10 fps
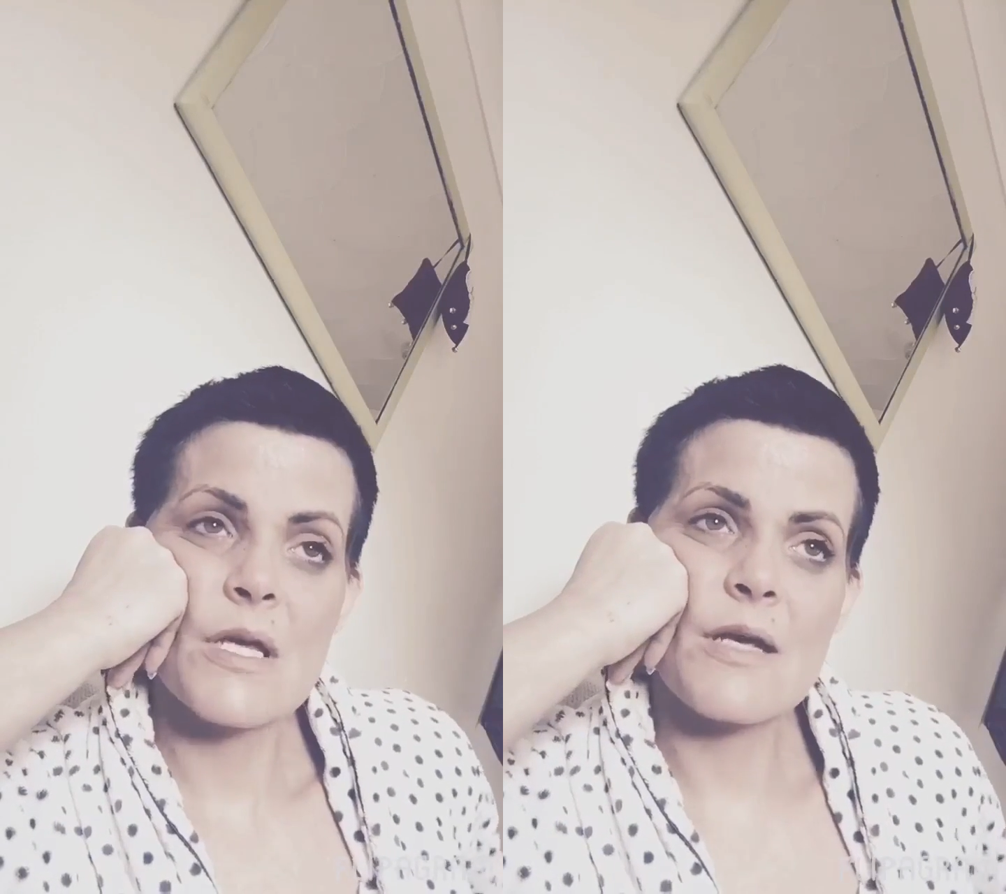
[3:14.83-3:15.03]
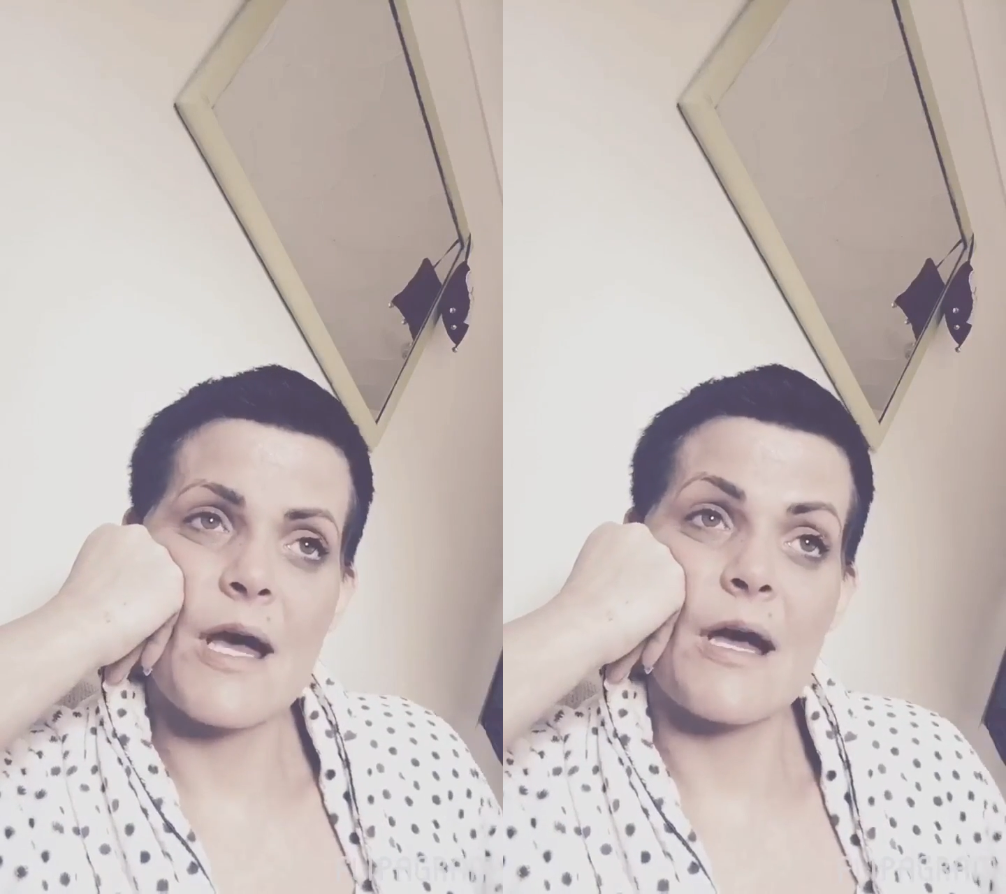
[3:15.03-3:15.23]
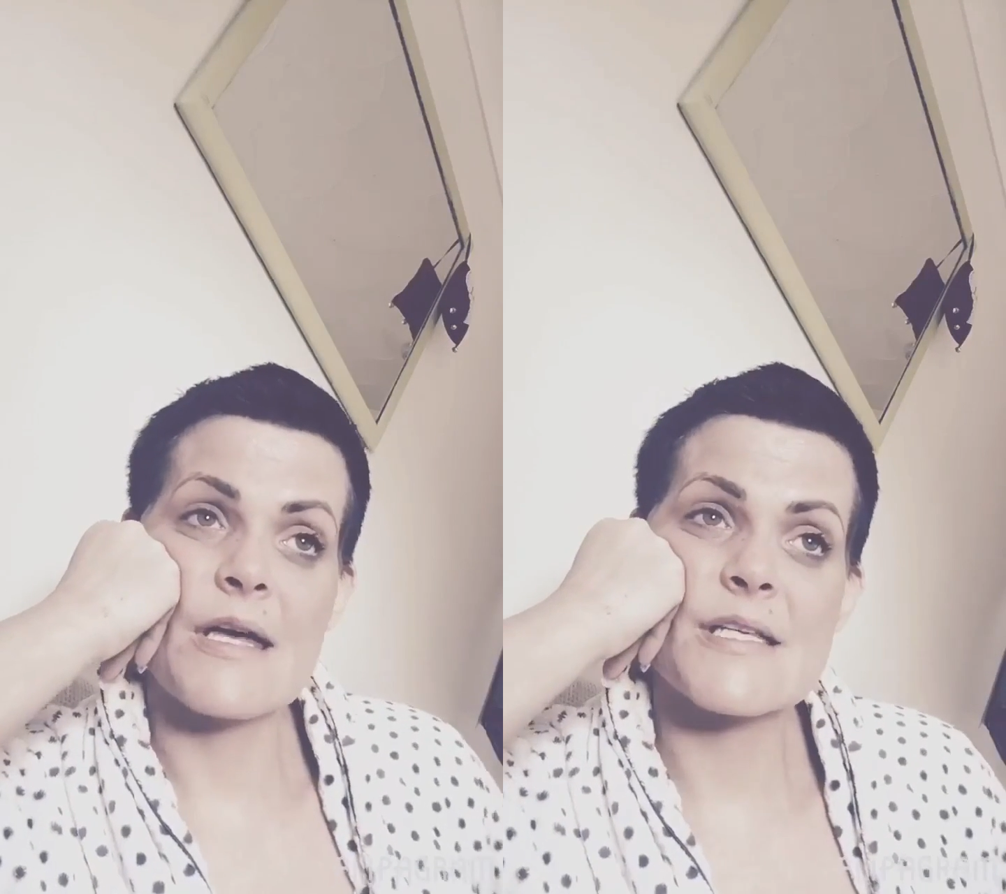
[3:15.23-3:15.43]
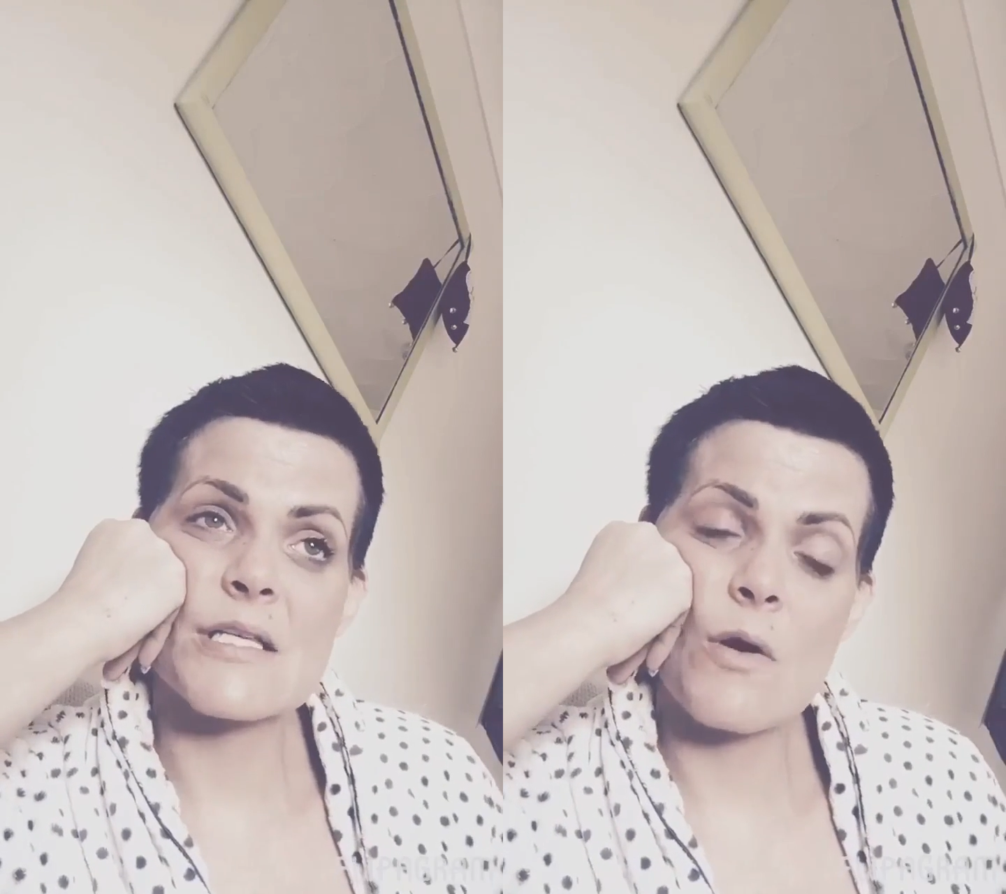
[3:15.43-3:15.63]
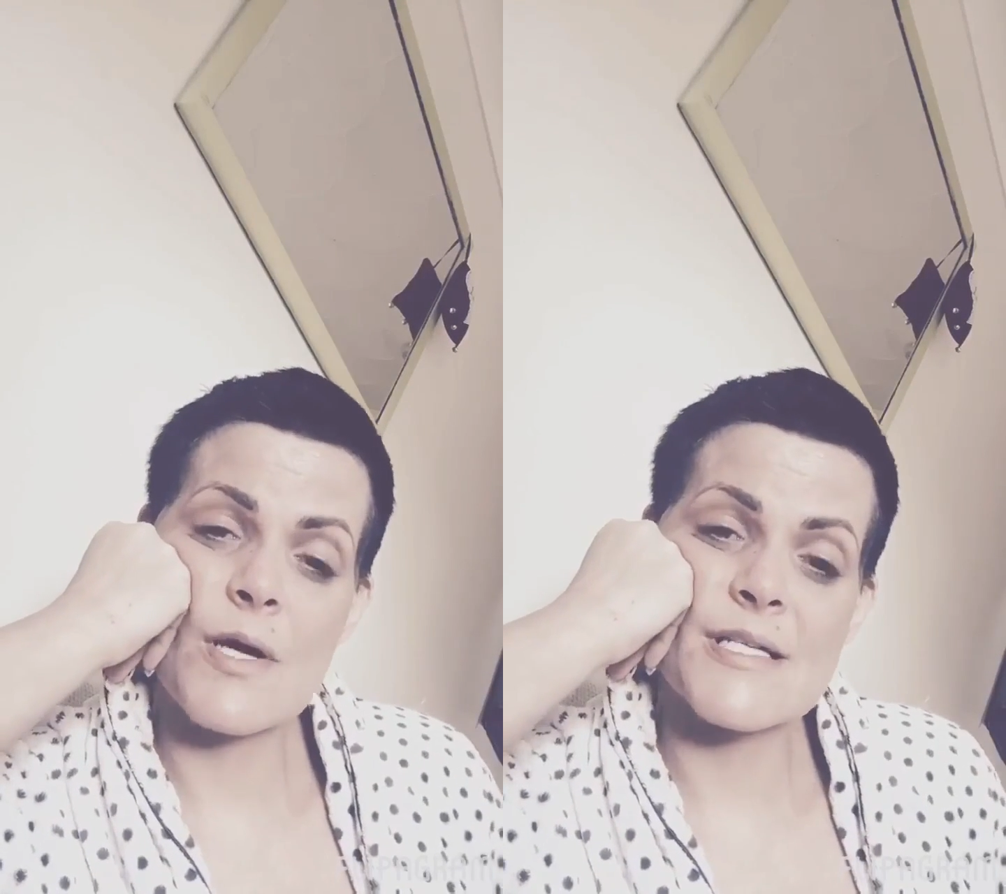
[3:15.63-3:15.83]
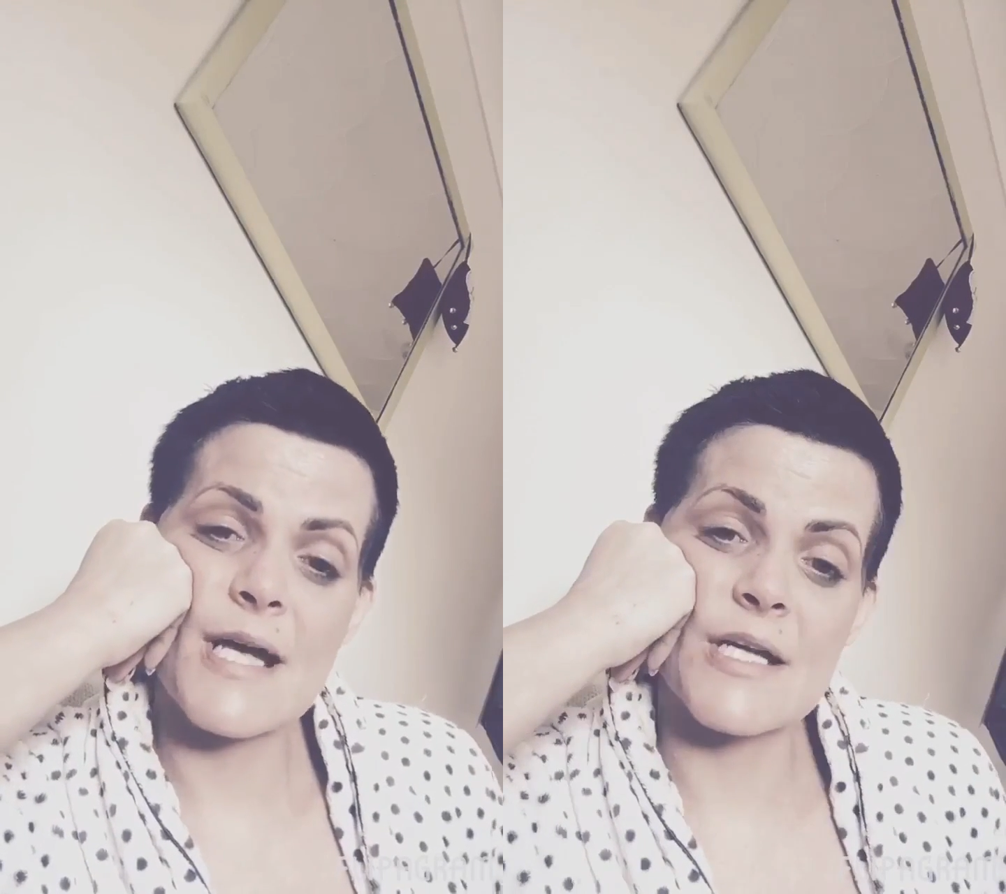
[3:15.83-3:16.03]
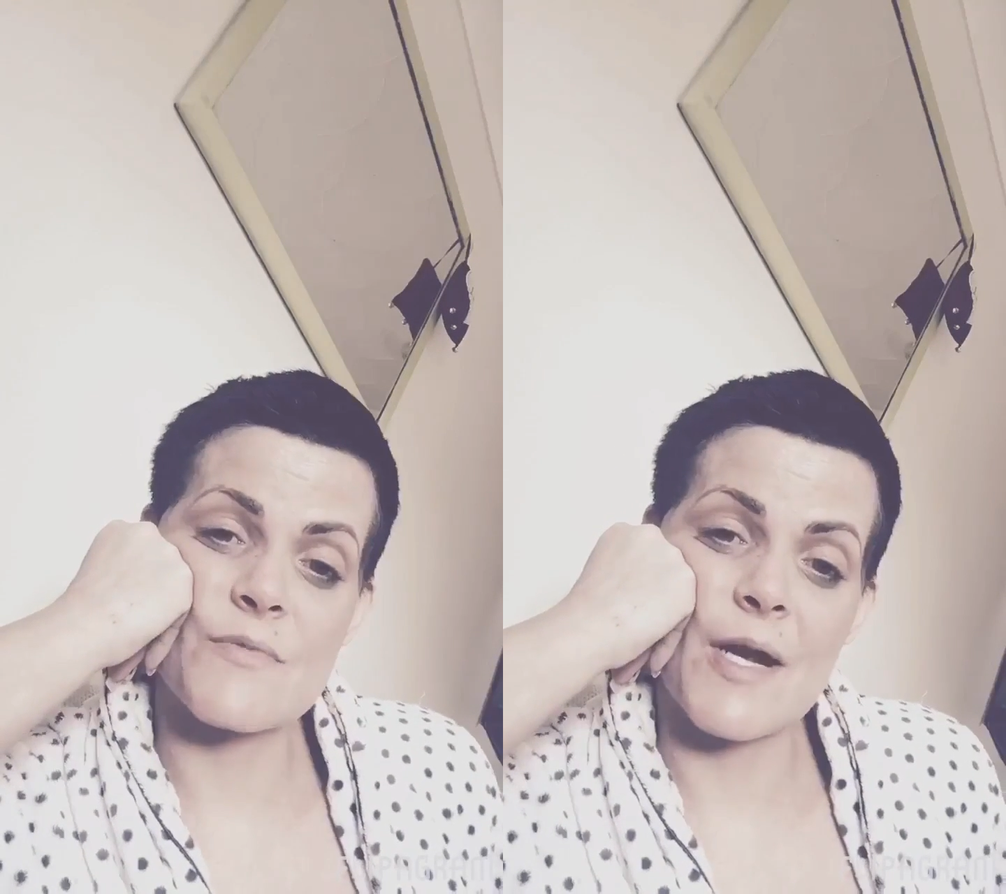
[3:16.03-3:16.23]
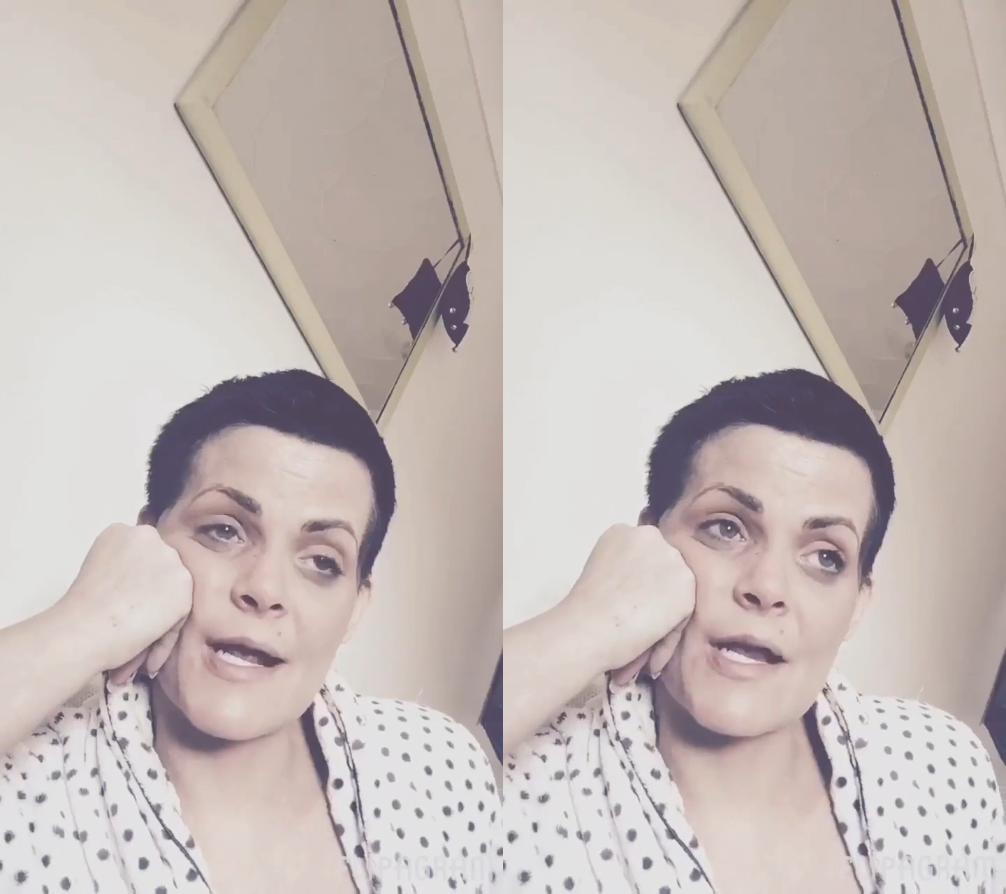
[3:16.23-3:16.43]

yeah, it's quite sad, really.